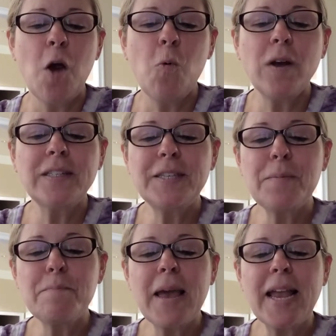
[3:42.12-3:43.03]
was the
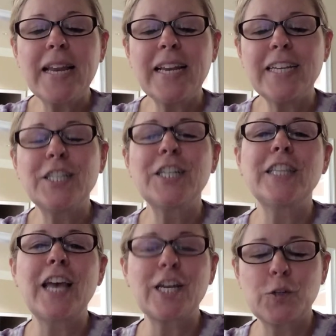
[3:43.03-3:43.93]
main
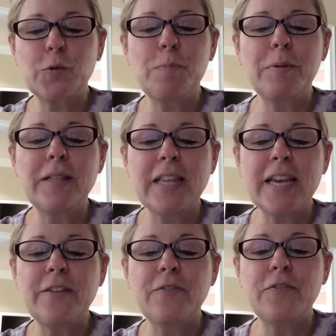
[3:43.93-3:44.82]
intellectual
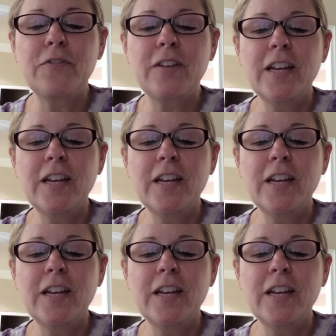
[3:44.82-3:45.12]
belief